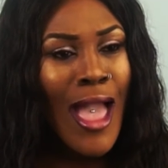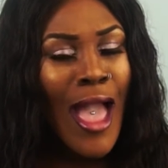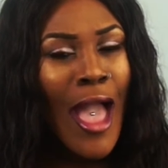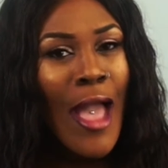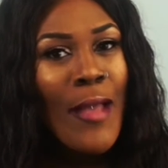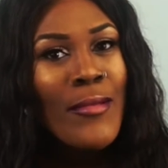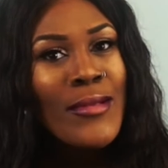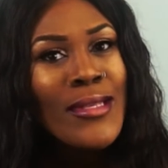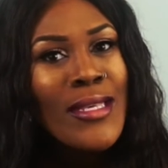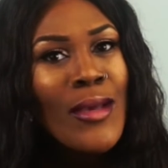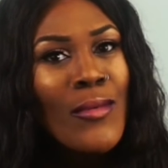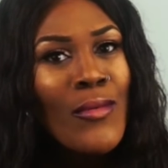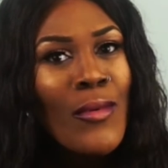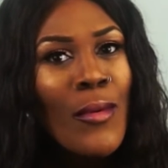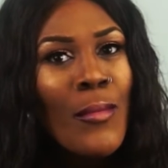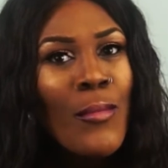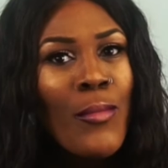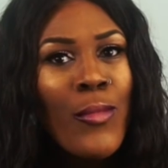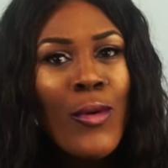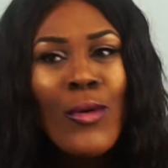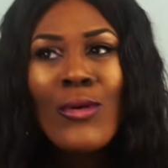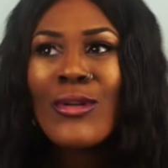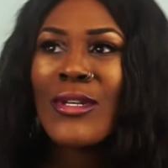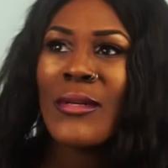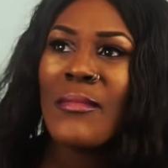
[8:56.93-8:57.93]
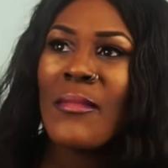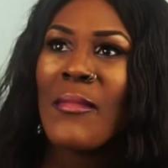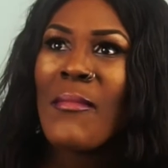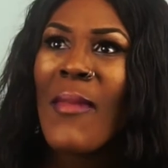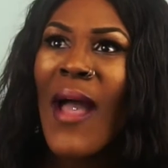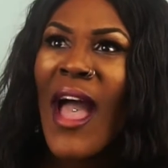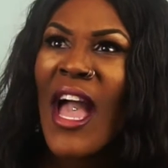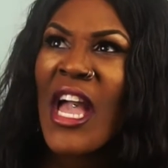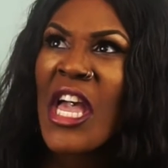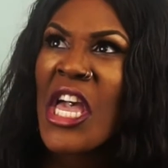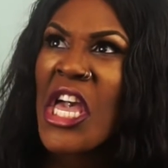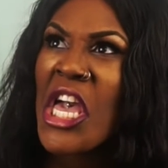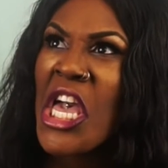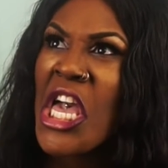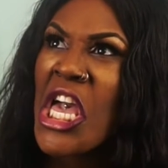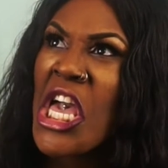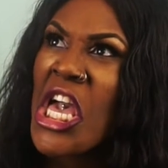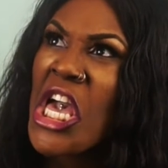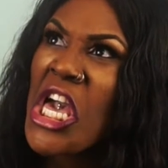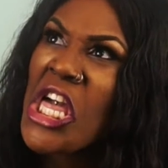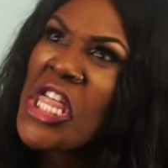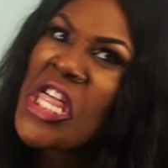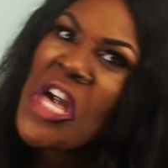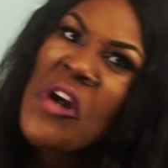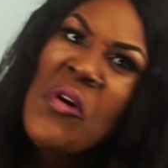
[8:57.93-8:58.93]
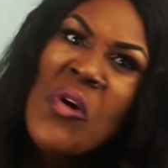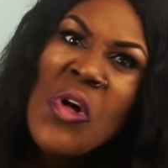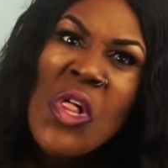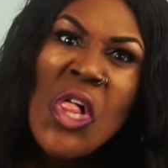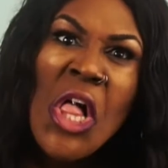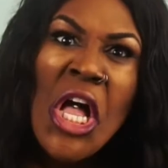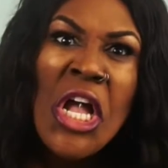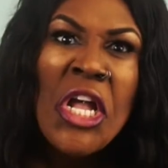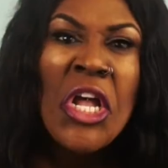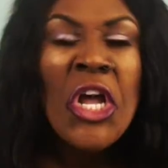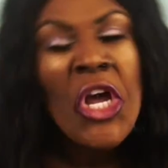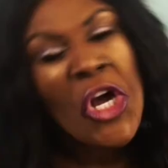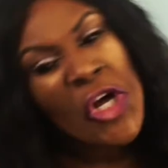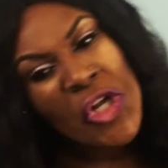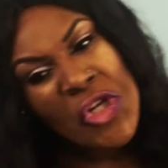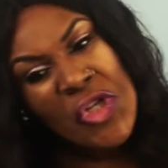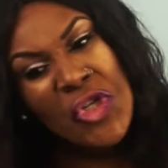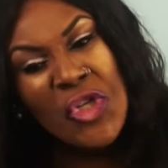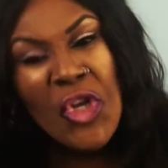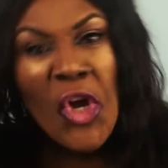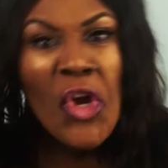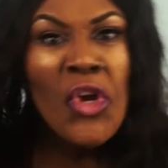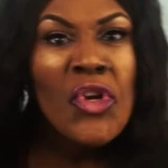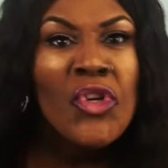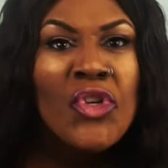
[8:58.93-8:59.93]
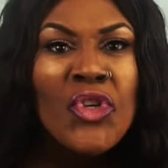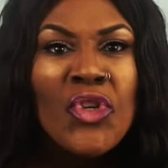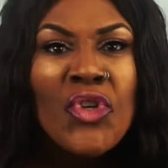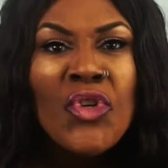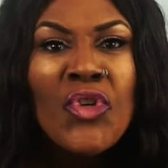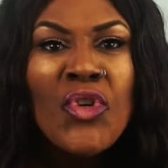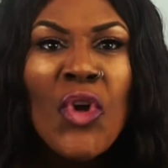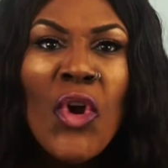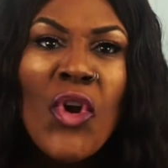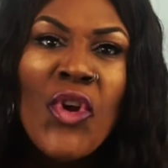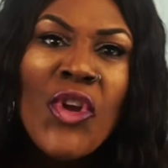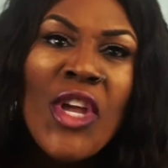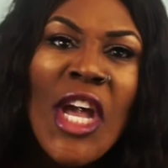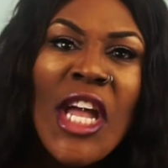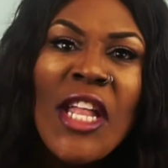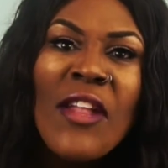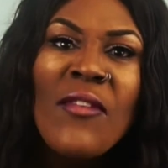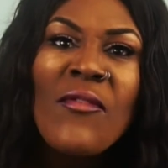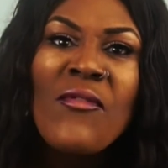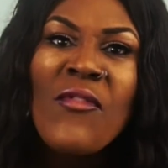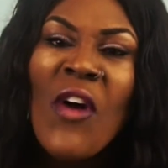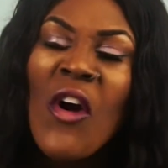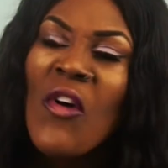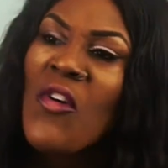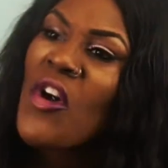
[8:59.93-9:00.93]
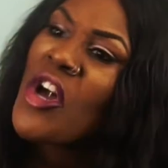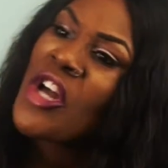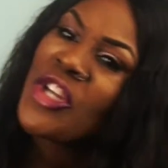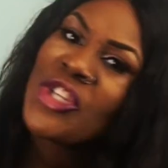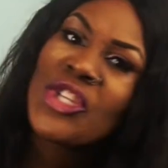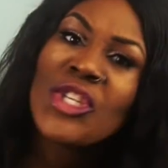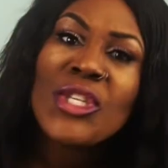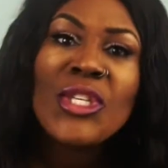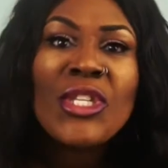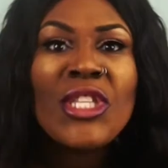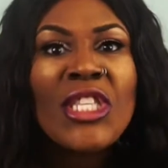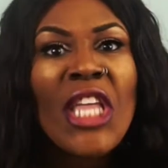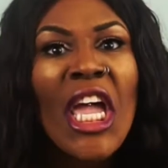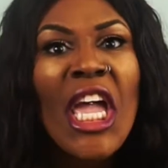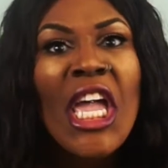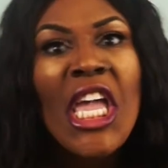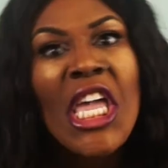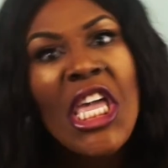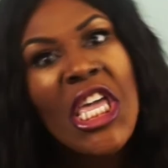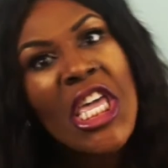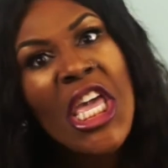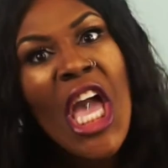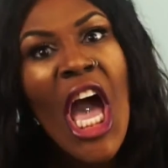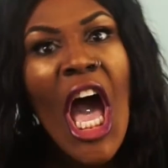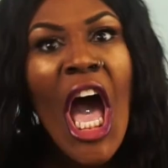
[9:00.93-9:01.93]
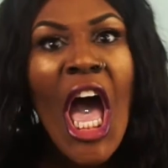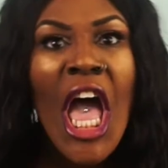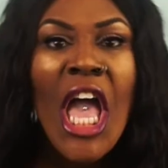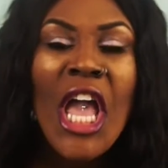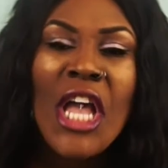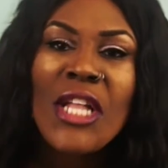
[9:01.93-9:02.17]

And someone pushed me back. And they were like, don't you go get involved. Just stay here.